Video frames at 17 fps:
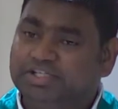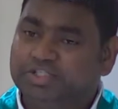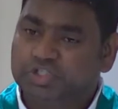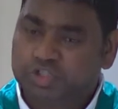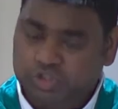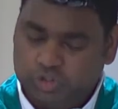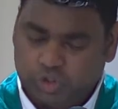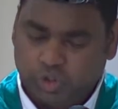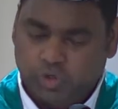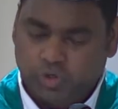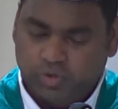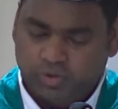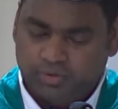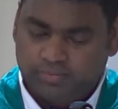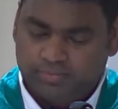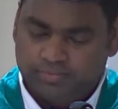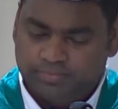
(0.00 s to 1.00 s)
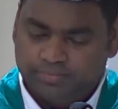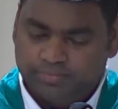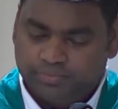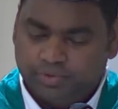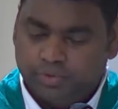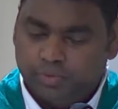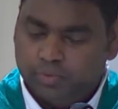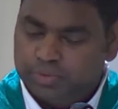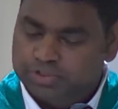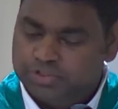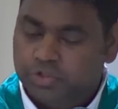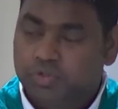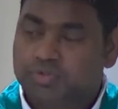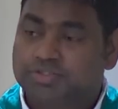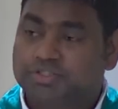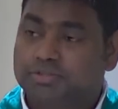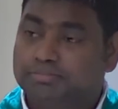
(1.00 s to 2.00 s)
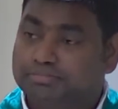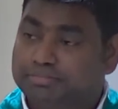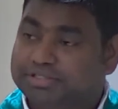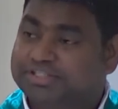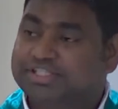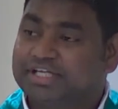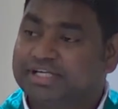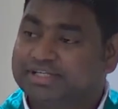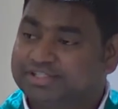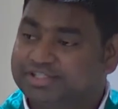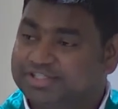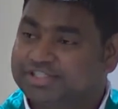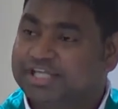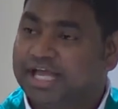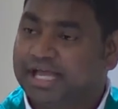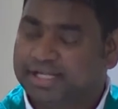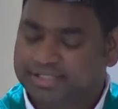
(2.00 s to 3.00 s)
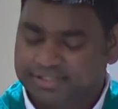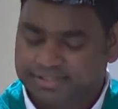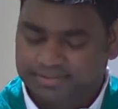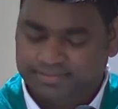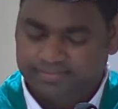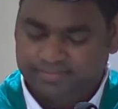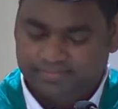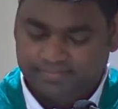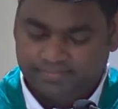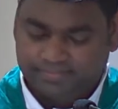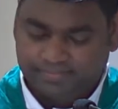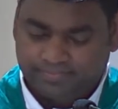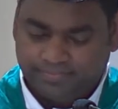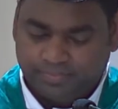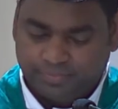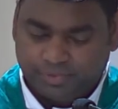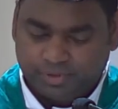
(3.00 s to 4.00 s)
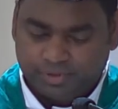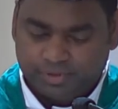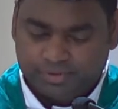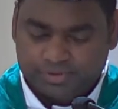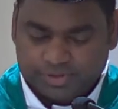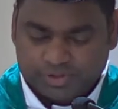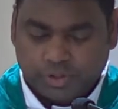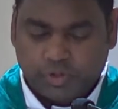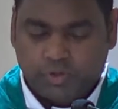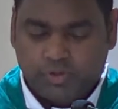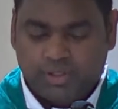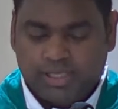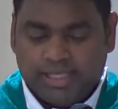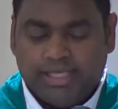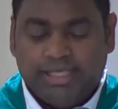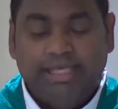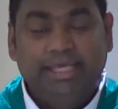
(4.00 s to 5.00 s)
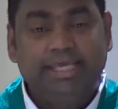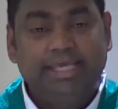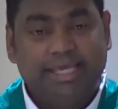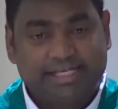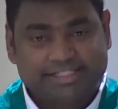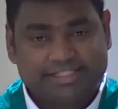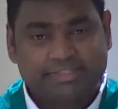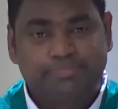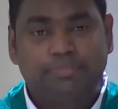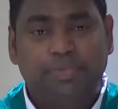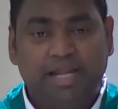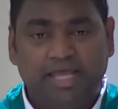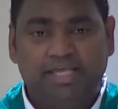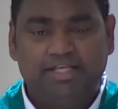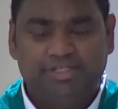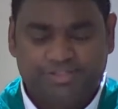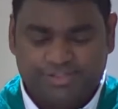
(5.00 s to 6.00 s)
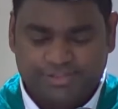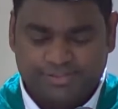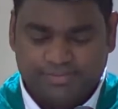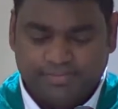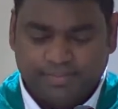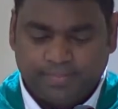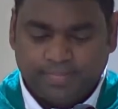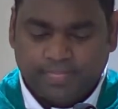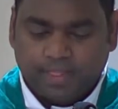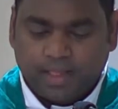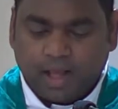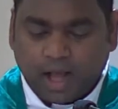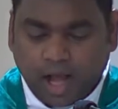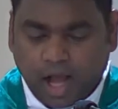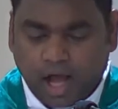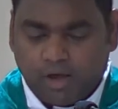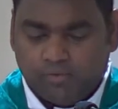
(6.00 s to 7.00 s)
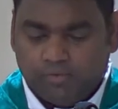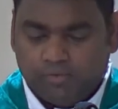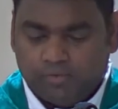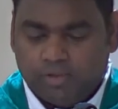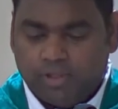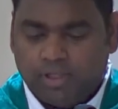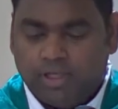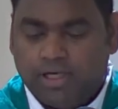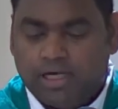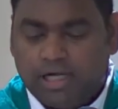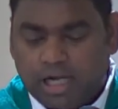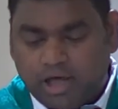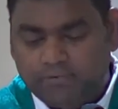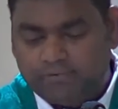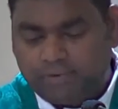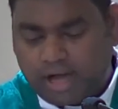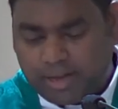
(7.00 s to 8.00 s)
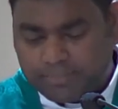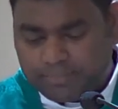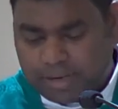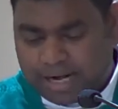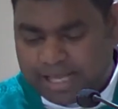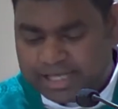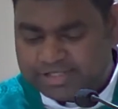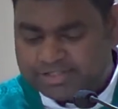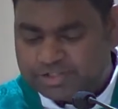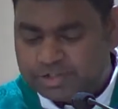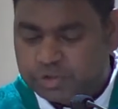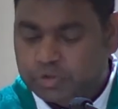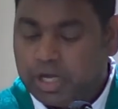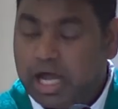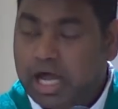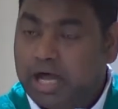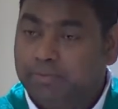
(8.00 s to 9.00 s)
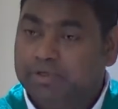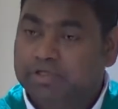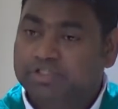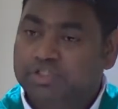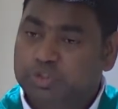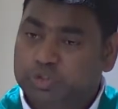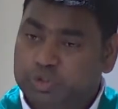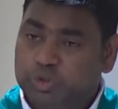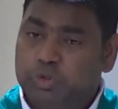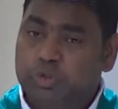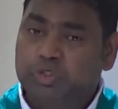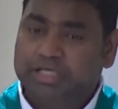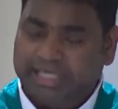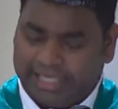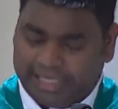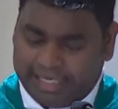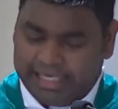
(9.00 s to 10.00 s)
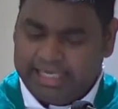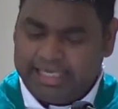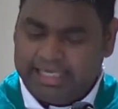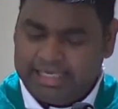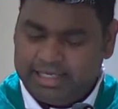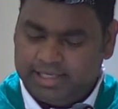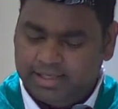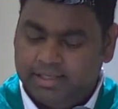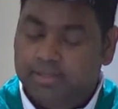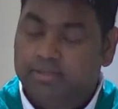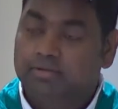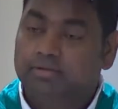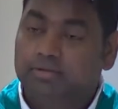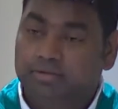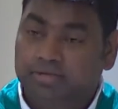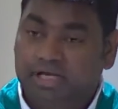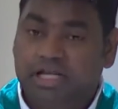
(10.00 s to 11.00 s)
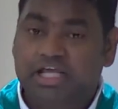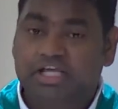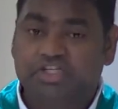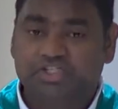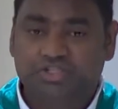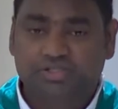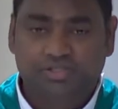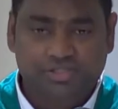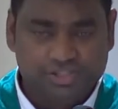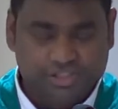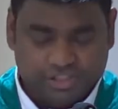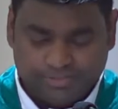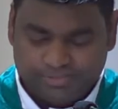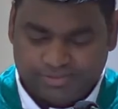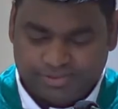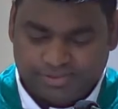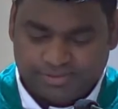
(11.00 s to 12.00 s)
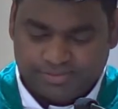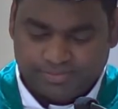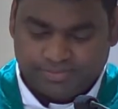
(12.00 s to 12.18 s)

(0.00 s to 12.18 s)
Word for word: sure we don't misunderstand. So he explains how love applies to our two key relationships